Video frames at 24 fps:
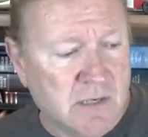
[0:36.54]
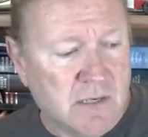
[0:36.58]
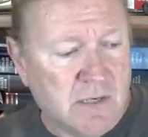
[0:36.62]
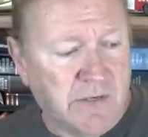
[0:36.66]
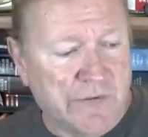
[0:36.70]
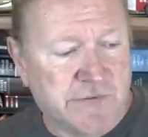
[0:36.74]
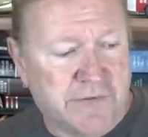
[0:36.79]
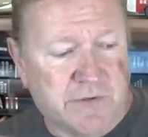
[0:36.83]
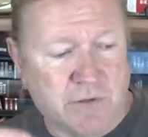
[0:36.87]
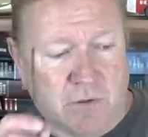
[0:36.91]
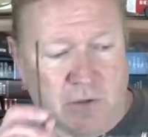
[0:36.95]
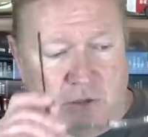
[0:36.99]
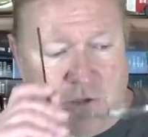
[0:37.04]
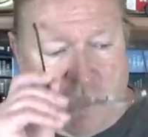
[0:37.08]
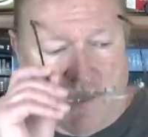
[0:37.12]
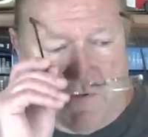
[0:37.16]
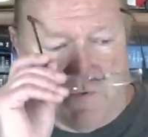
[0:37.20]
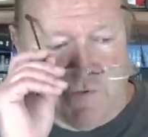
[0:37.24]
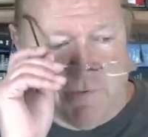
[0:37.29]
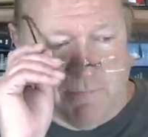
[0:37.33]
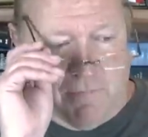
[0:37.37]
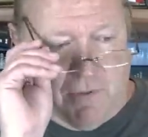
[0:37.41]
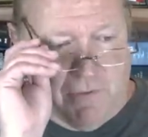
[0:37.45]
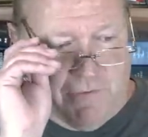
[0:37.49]
So
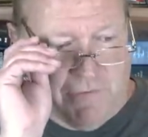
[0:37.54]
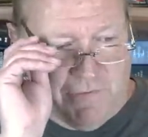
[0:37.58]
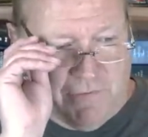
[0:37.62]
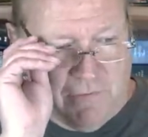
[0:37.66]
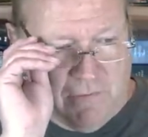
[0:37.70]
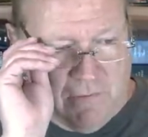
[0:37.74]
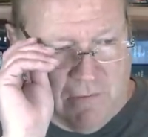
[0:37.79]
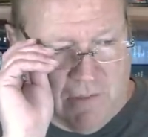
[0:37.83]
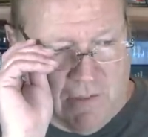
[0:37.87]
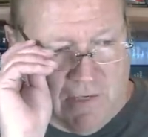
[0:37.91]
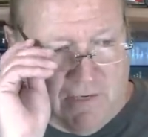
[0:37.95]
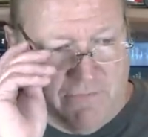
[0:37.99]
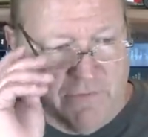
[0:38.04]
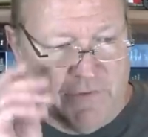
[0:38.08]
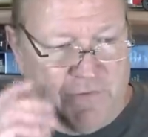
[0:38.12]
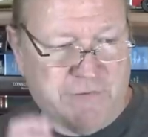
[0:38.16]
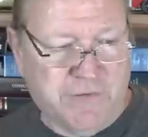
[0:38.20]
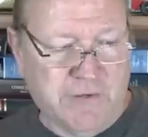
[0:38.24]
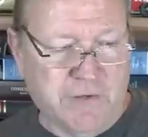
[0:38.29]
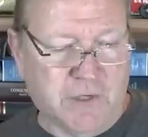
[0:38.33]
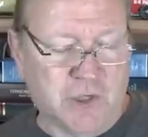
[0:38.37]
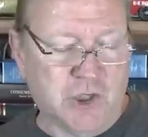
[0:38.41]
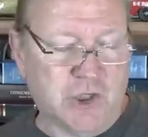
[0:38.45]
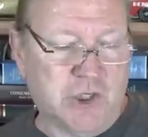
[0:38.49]
customers of this
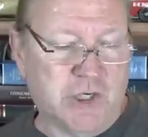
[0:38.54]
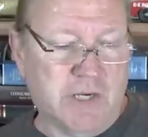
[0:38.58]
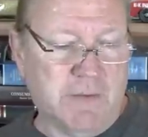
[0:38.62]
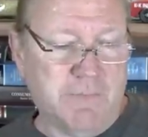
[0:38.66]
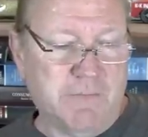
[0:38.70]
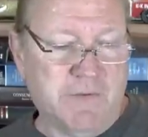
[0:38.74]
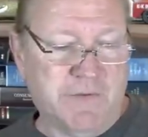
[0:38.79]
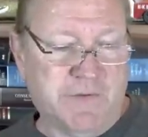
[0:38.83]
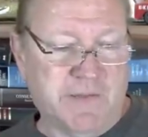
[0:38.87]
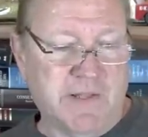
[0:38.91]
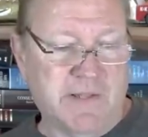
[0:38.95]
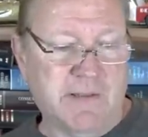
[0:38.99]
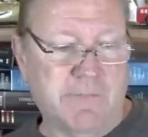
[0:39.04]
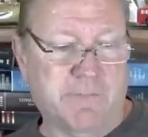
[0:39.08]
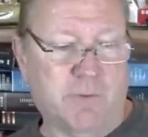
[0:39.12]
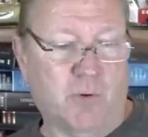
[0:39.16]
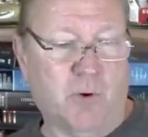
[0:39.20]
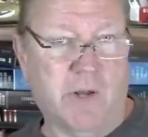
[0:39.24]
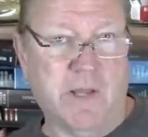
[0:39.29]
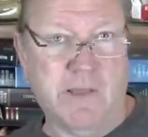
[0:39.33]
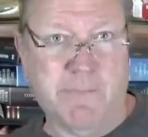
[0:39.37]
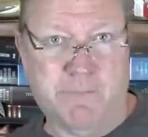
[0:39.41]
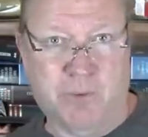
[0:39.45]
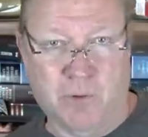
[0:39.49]
dealership say the
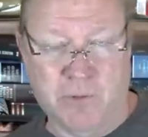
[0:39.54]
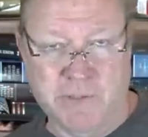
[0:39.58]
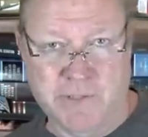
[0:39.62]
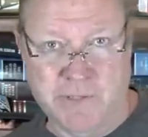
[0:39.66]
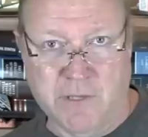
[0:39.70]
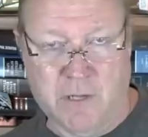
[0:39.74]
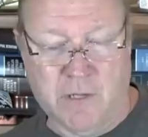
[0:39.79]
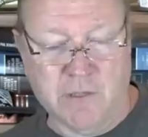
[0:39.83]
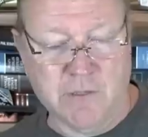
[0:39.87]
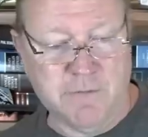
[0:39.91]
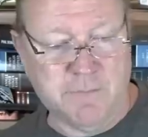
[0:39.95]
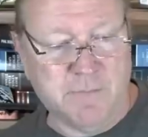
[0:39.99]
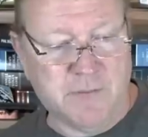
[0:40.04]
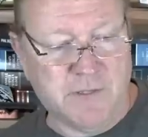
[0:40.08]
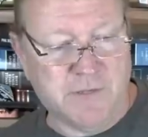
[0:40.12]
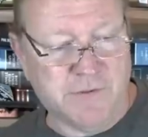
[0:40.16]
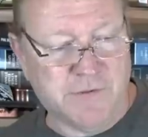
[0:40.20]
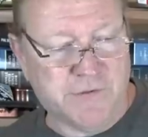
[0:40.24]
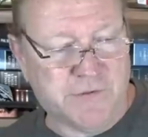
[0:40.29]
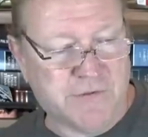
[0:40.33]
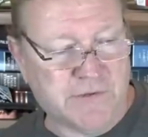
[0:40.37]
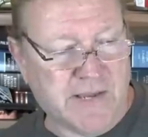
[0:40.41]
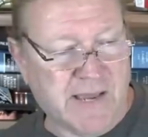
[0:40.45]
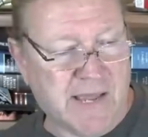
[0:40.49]
employee pulled the
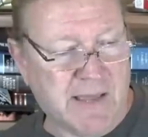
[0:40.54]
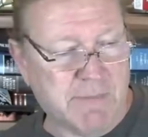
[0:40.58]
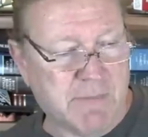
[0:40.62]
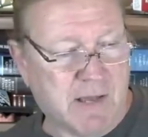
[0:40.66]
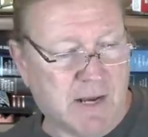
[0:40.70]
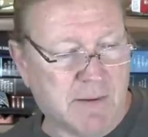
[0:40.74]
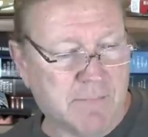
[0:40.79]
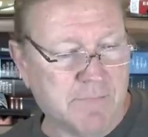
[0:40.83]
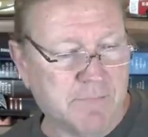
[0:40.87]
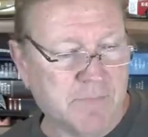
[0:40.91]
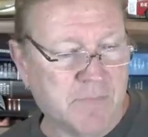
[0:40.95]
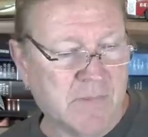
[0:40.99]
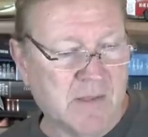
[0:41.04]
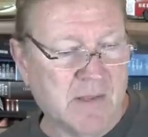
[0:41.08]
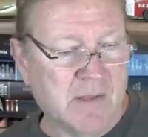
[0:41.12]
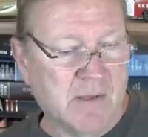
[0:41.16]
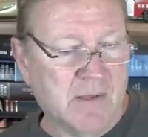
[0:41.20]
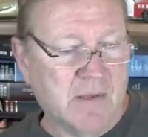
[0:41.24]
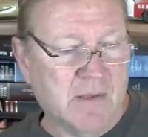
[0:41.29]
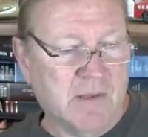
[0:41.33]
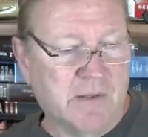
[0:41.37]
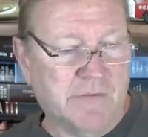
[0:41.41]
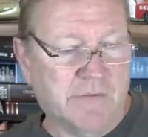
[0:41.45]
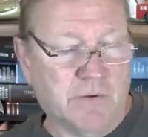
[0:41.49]
ultimate scam on them,
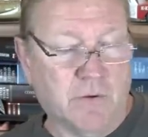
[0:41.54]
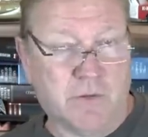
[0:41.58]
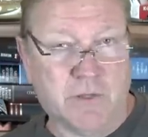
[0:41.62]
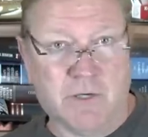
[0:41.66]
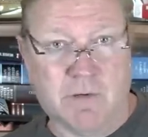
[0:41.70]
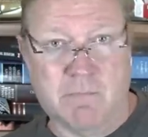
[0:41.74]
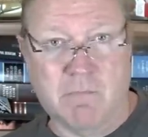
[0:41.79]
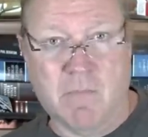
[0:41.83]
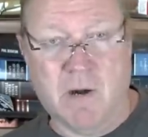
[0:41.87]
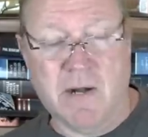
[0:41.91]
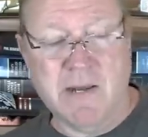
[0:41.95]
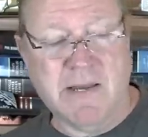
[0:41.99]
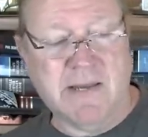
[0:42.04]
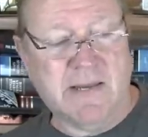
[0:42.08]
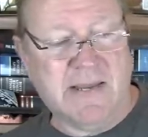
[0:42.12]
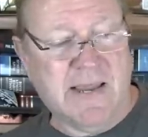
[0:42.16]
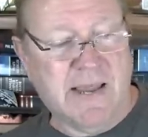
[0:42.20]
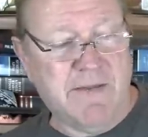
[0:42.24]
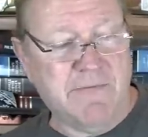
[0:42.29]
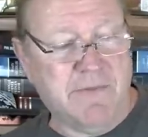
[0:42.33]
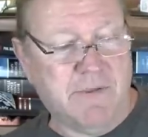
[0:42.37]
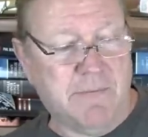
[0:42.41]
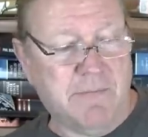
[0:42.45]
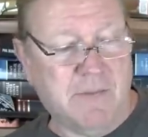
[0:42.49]
took their money and
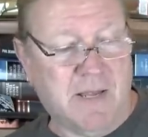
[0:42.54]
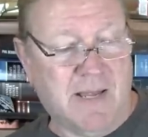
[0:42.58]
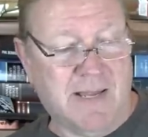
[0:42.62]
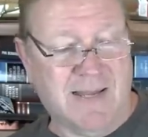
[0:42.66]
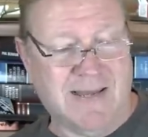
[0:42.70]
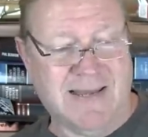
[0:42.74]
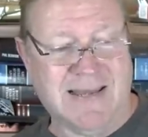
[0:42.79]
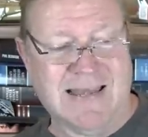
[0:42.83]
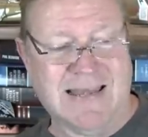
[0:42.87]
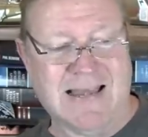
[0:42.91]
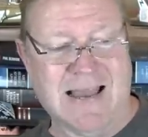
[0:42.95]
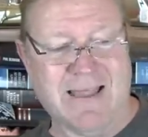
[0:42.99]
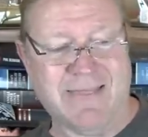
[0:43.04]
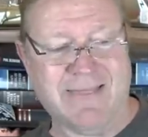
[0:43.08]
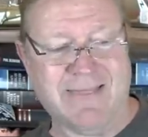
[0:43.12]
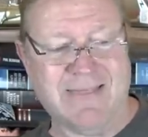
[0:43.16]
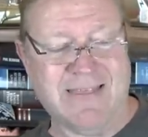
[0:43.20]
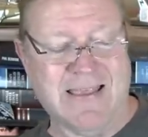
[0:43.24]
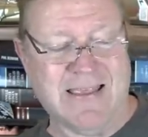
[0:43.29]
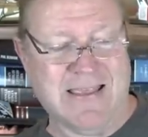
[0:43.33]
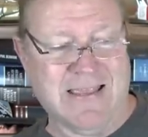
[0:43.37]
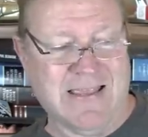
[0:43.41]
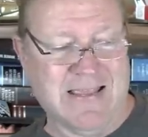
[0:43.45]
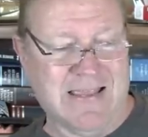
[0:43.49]
gave them
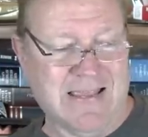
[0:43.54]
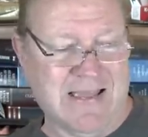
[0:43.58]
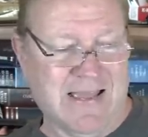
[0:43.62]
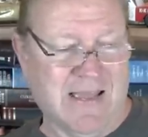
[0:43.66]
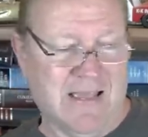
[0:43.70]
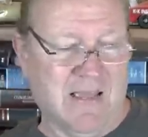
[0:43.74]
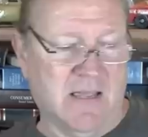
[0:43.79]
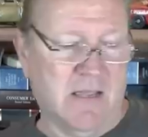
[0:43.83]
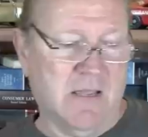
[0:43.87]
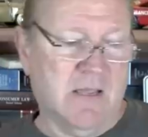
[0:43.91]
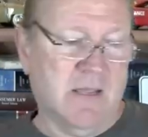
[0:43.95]
nothing.